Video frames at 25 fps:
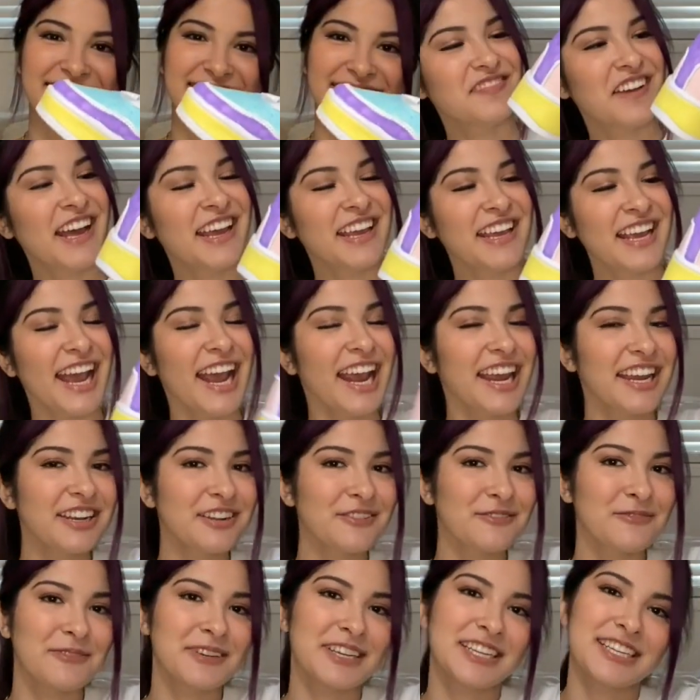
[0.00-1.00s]
I kind
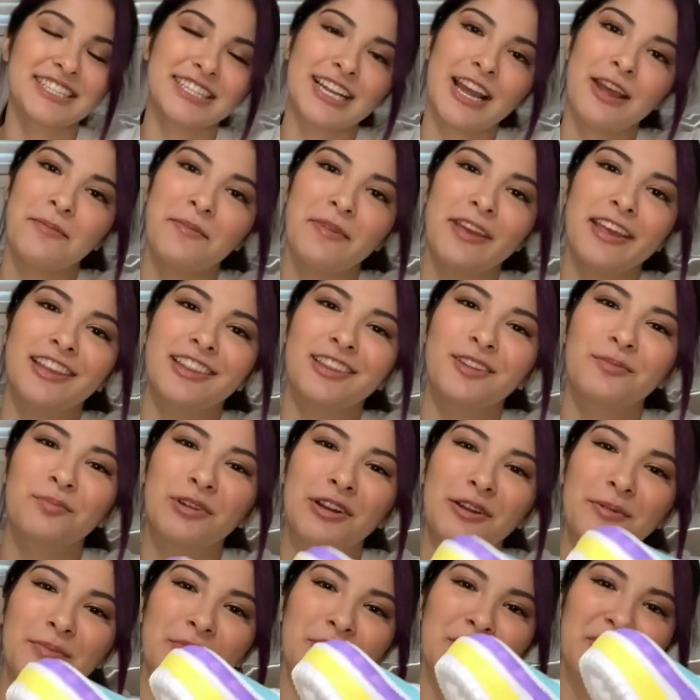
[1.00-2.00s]
of wish I made the
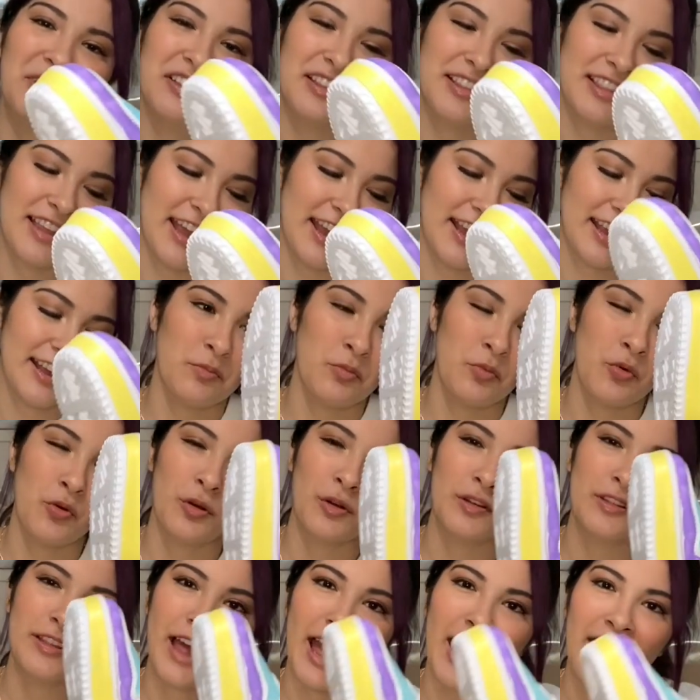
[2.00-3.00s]
purple like more
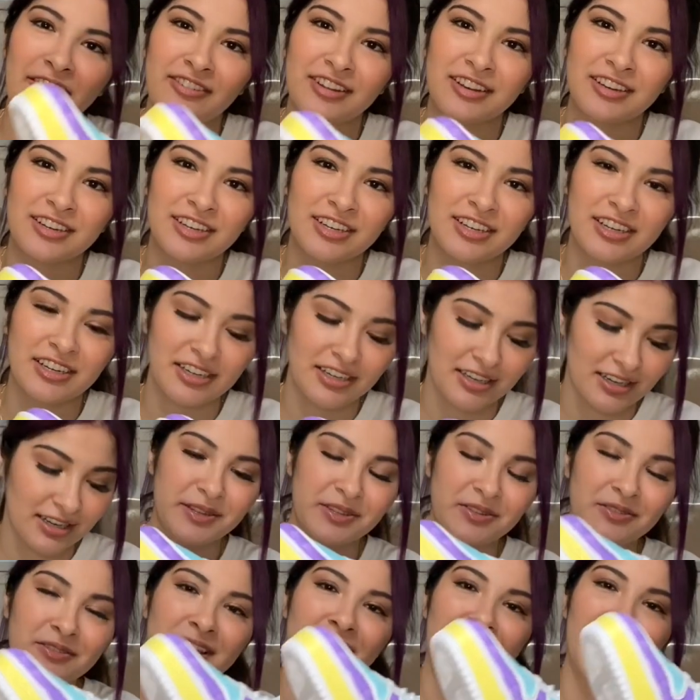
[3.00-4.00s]
lavender
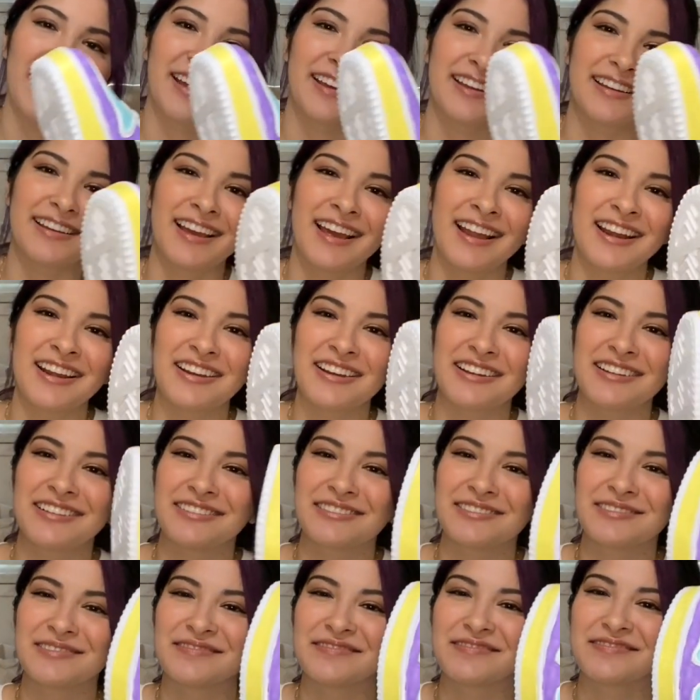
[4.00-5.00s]
so that, I don't
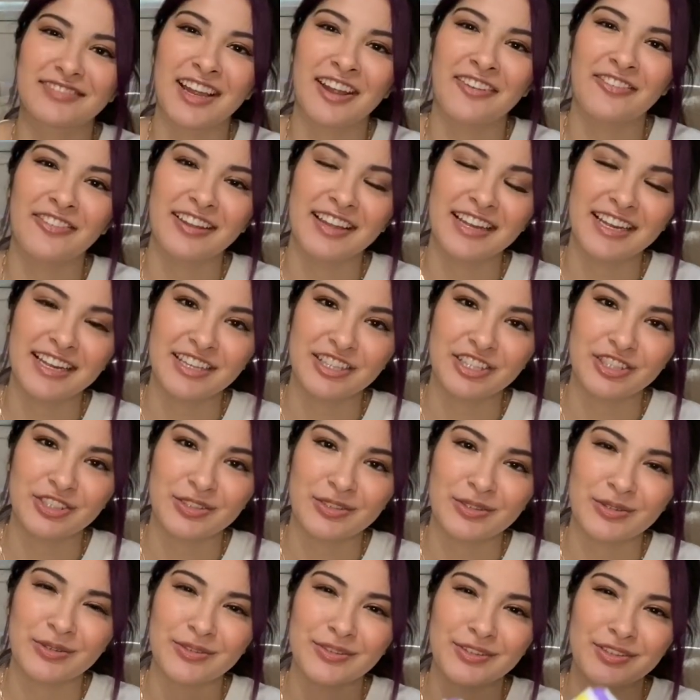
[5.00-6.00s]
know, I feel like it's
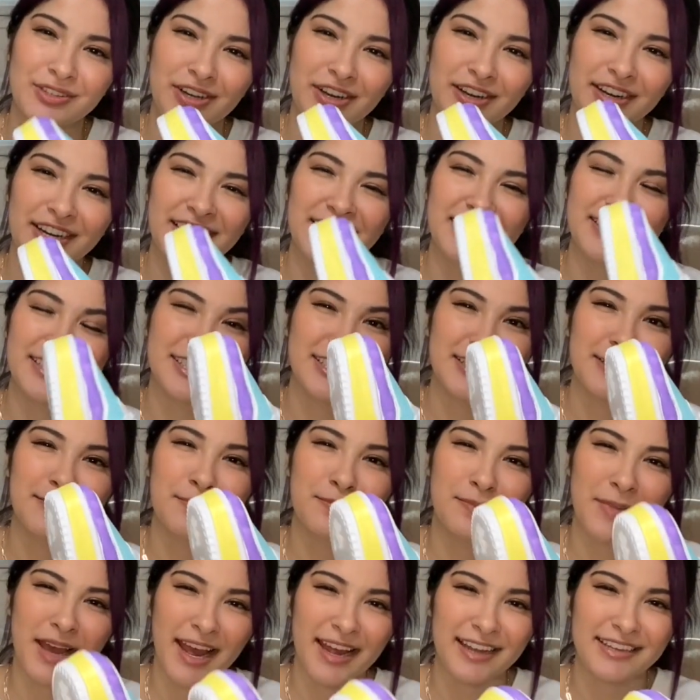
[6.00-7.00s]
too dark. It doesn't
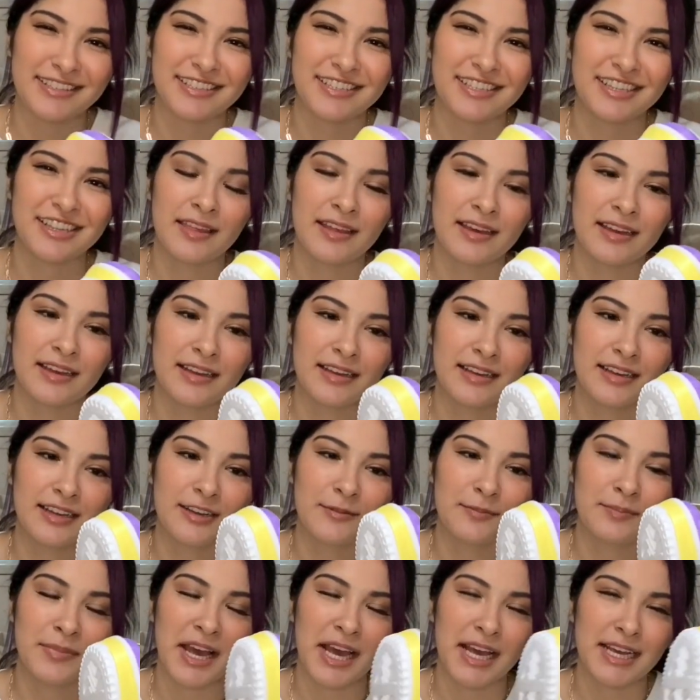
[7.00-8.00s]
match the
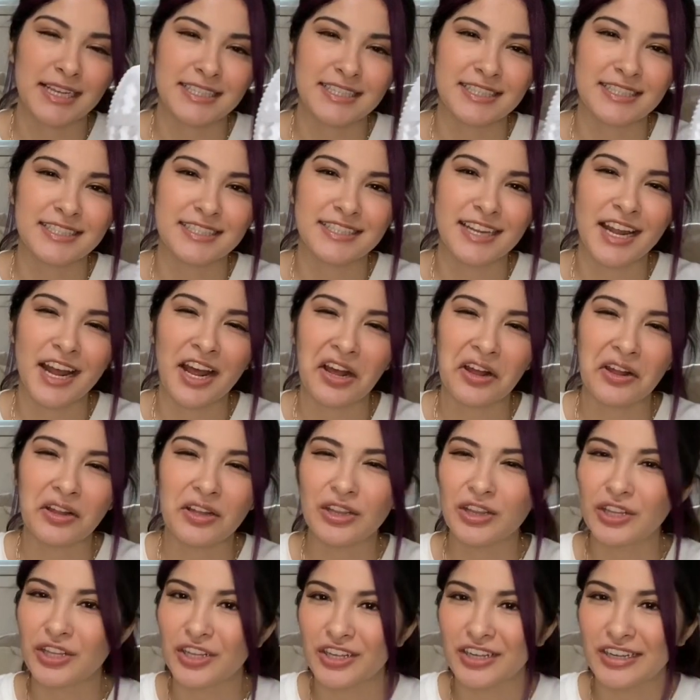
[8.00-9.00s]
pastel
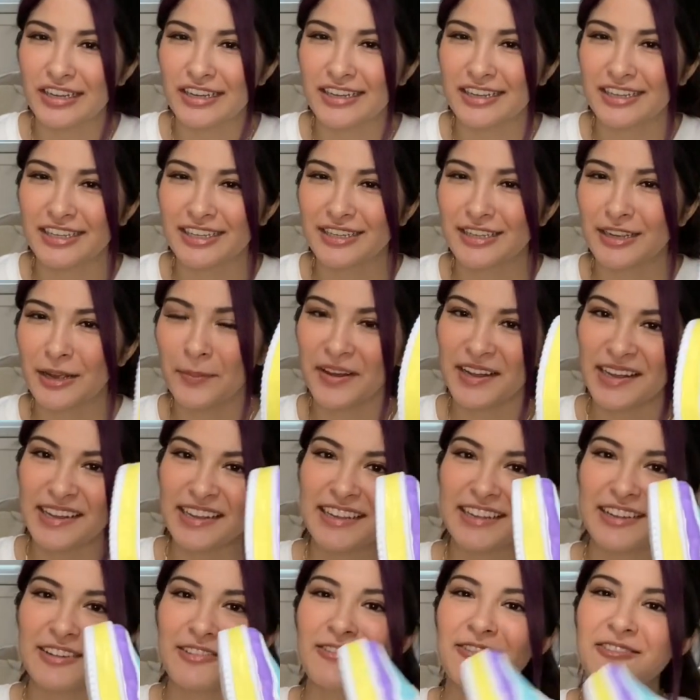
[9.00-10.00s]
look.
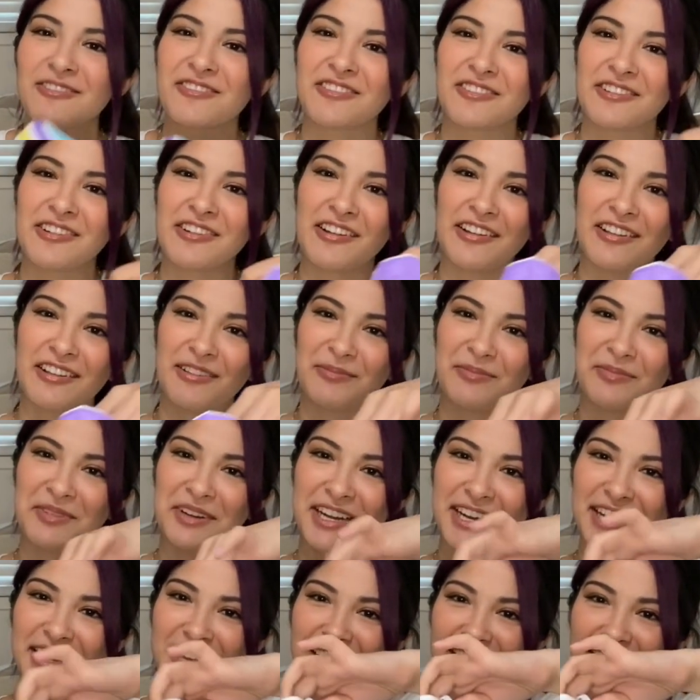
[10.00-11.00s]
But overall,
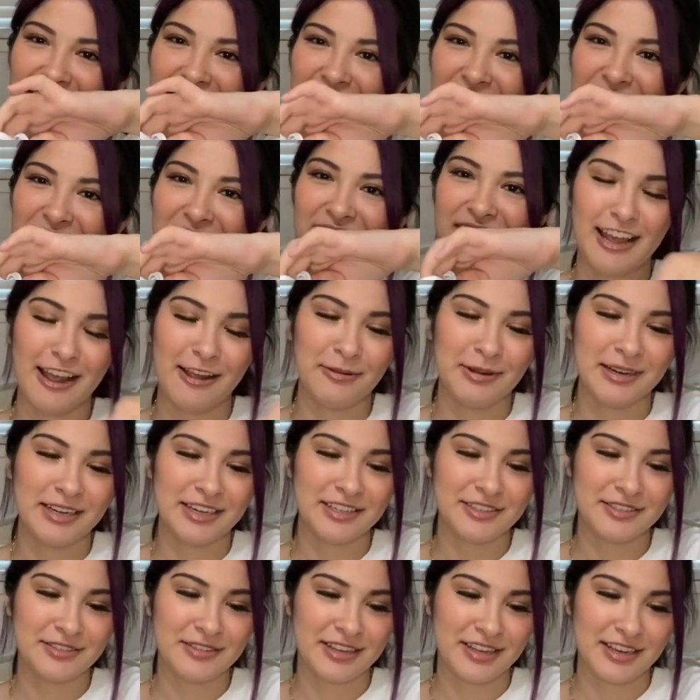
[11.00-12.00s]
pretty cute. I'm gonna
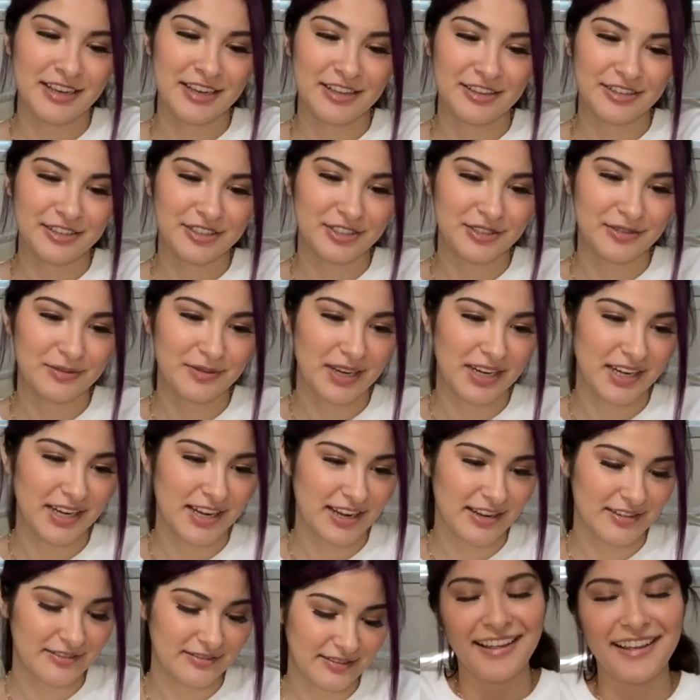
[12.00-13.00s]
do the other shoe right
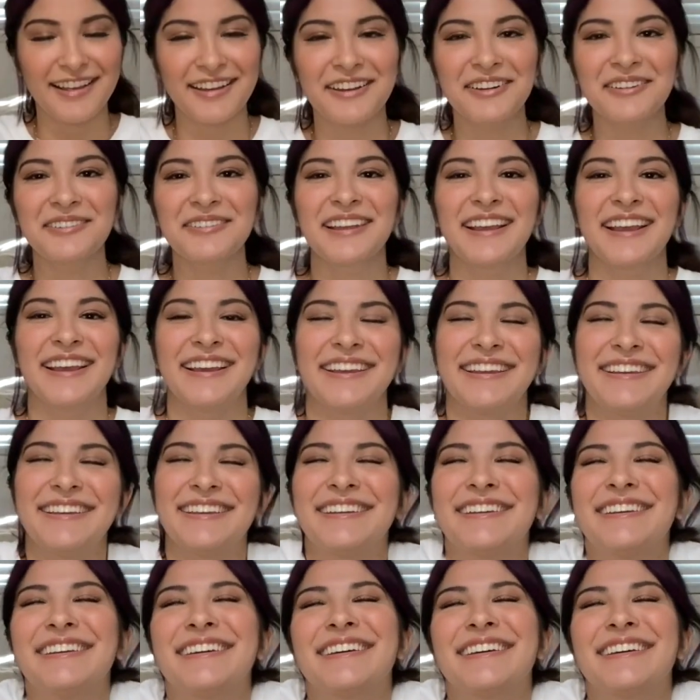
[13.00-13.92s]
now. Okay.